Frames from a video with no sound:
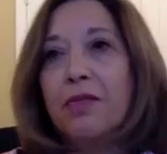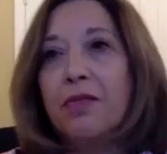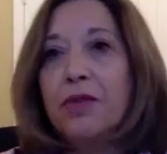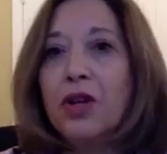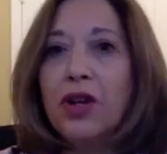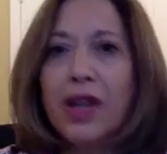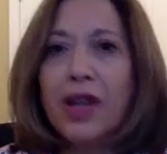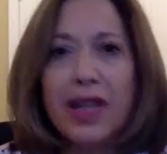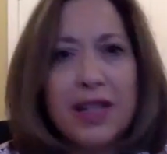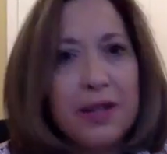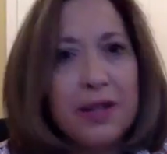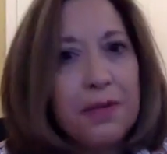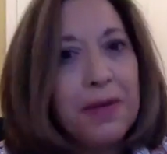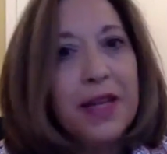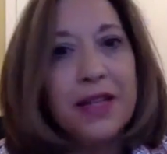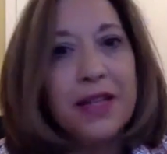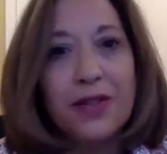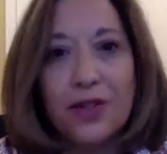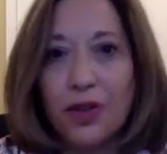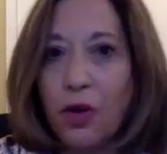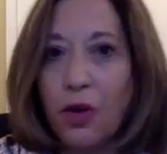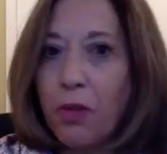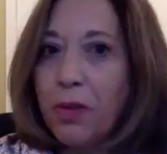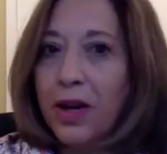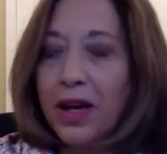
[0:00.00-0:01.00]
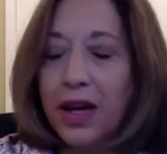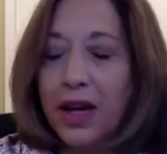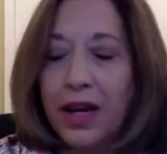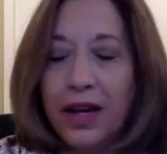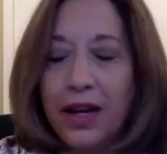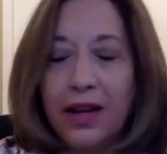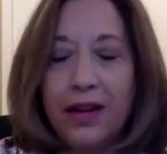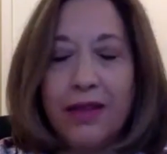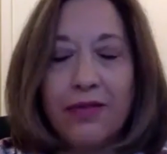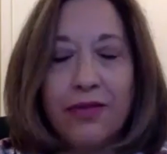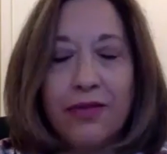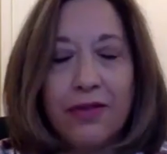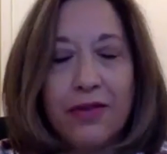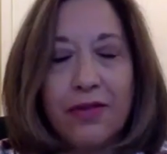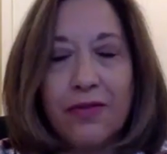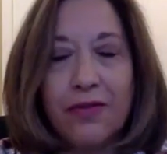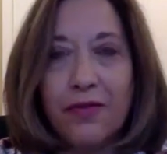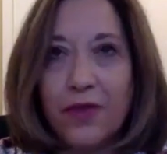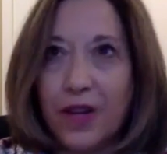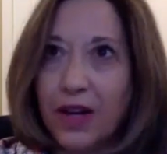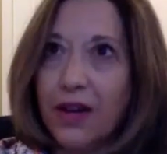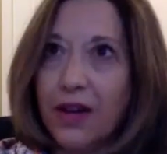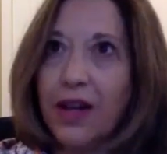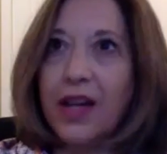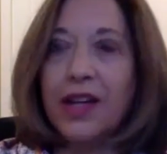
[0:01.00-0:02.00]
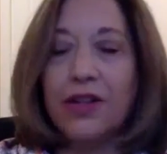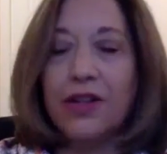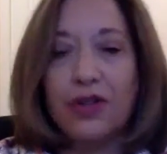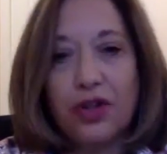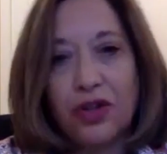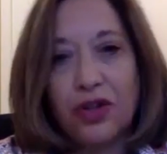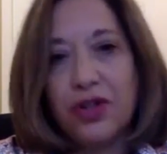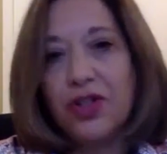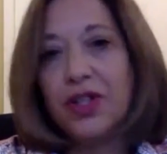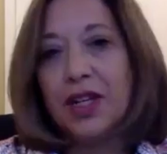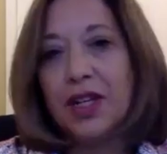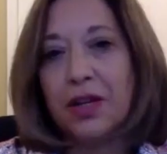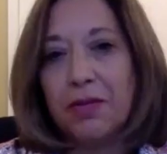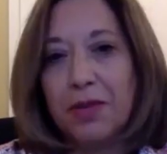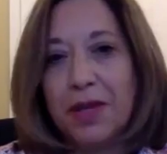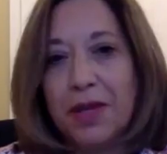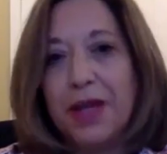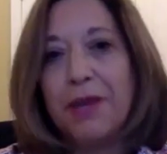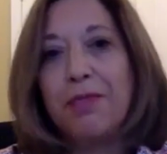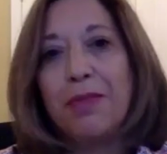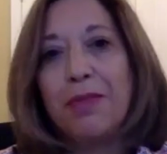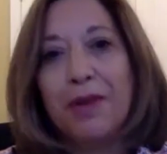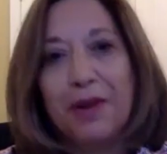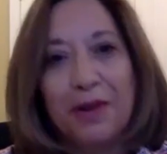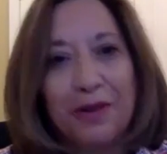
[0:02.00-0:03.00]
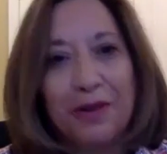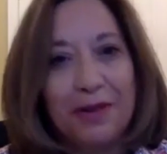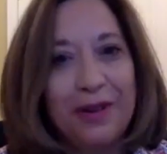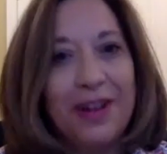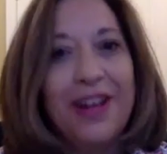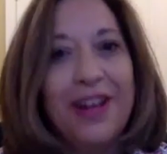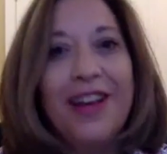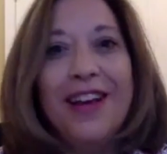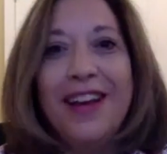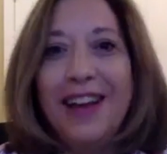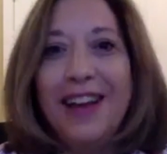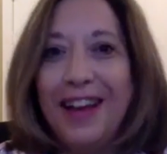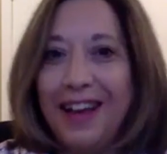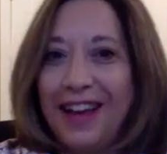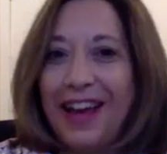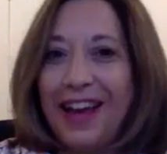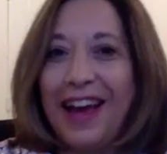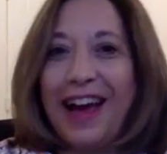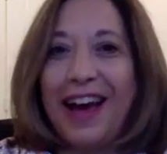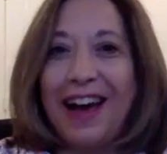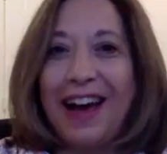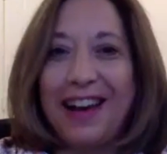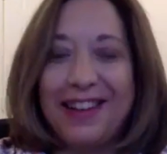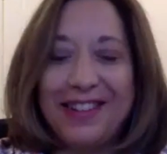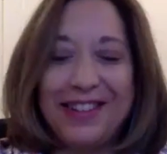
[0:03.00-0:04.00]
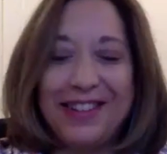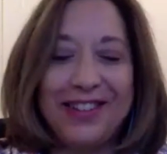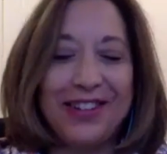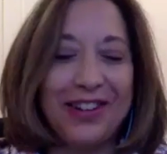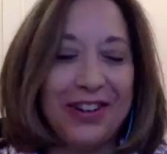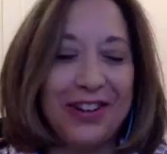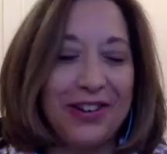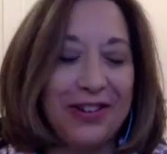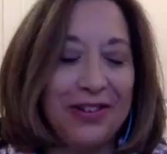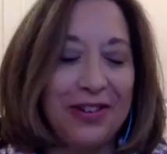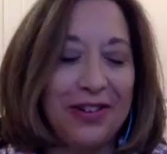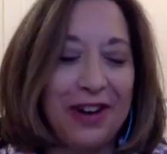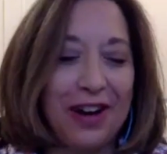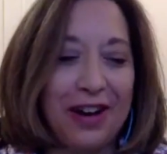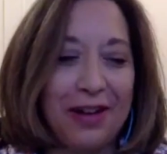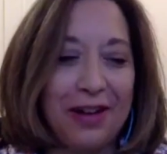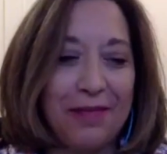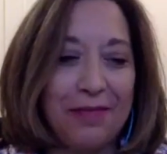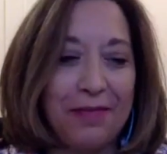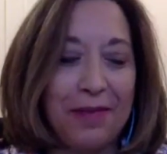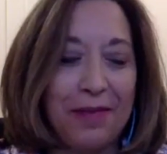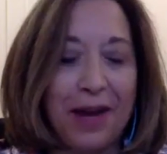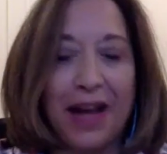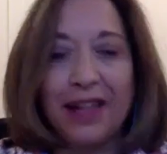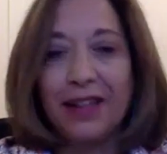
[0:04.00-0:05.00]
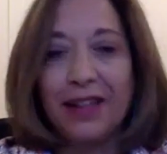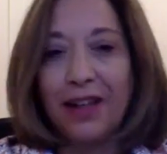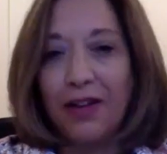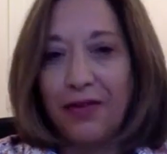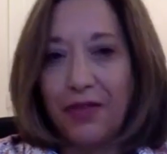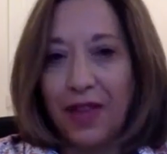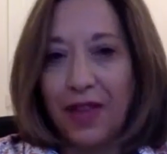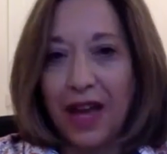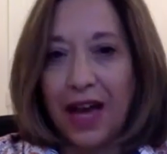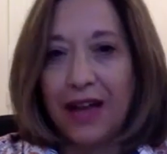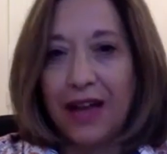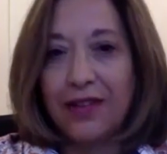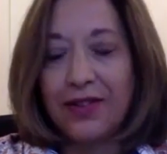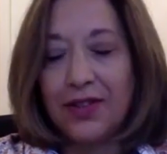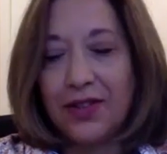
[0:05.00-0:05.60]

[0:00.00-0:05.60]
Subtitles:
You get to meet so many very interesting people. Yeah. So I love that.